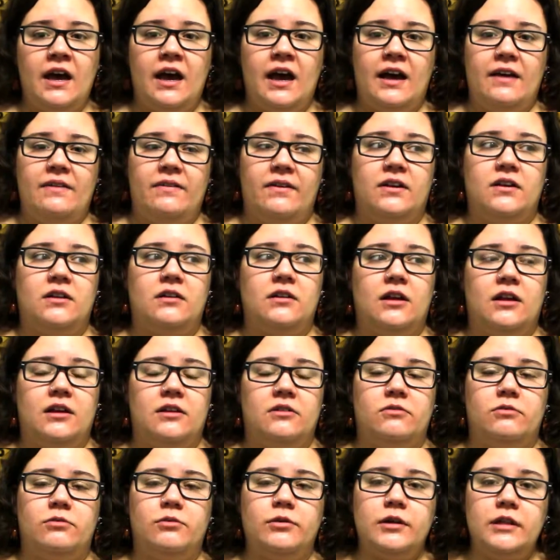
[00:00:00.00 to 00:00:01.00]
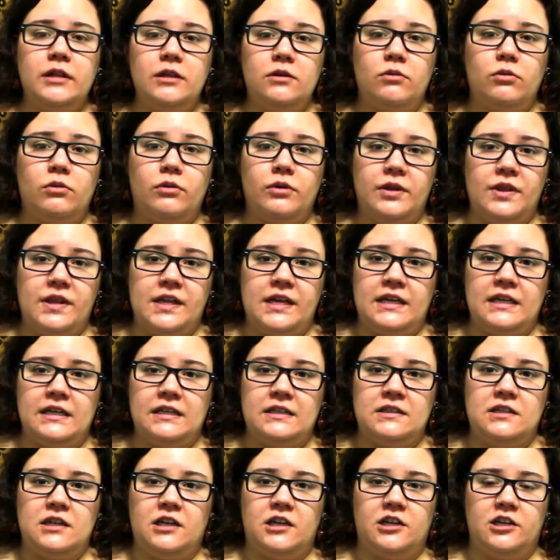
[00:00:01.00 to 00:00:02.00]
I find a lot of really cool
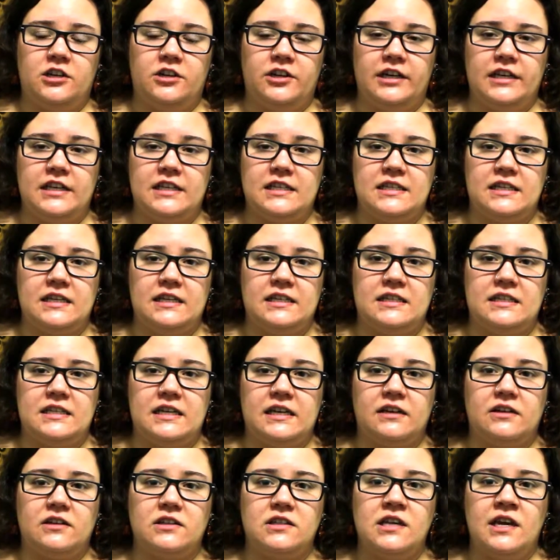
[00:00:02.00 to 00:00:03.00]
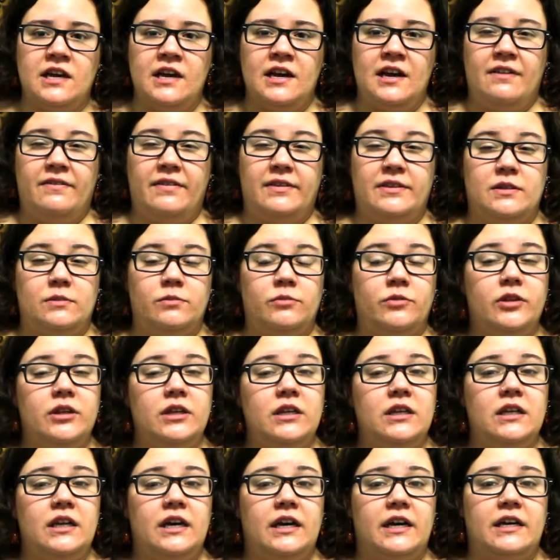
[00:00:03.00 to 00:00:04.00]
things during estate sales. Found some
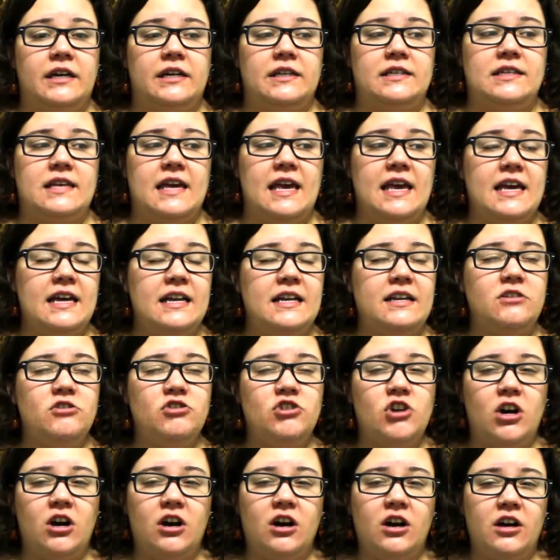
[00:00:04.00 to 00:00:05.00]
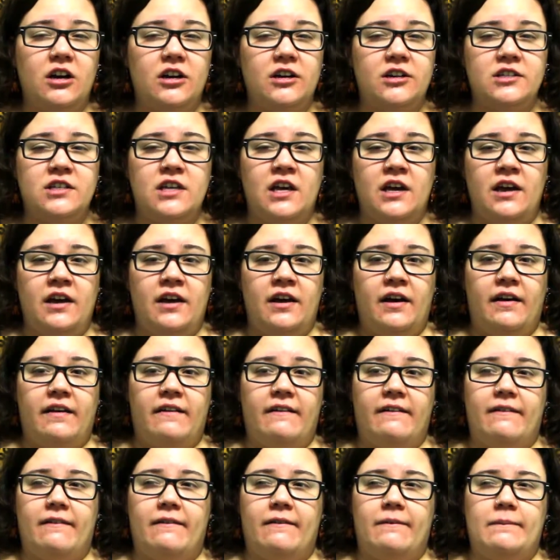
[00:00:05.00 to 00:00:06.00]
really nice canning jars,
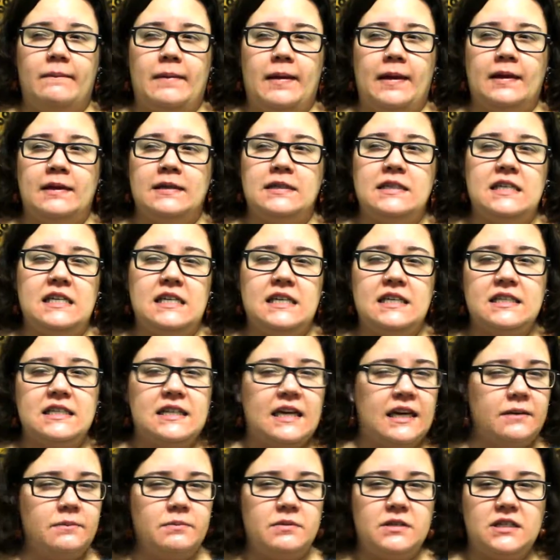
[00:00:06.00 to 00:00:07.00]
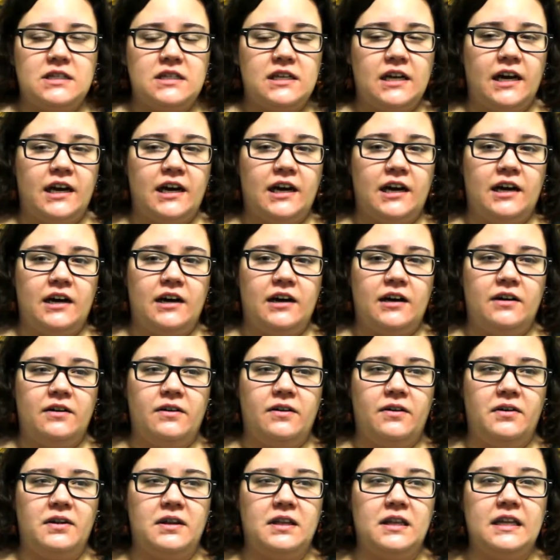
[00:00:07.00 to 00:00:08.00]
um, antique type stuff,
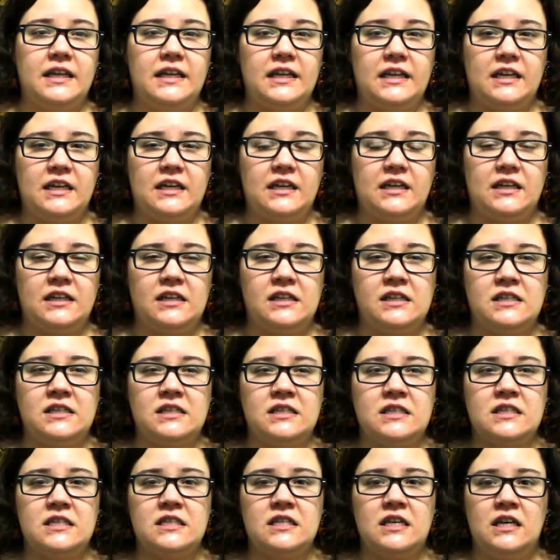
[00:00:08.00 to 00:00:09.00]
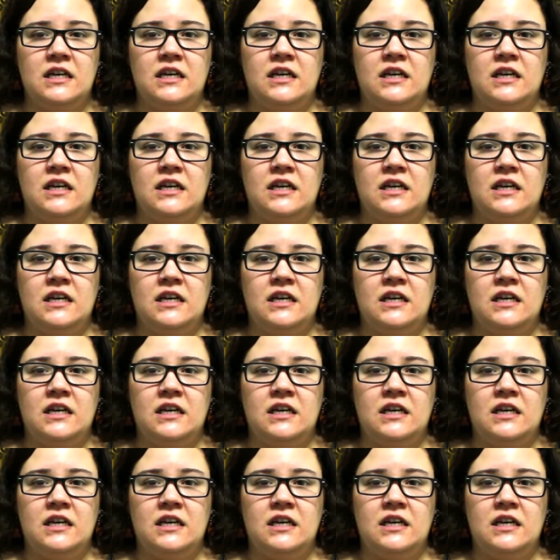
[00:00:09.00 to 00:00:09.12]
linens,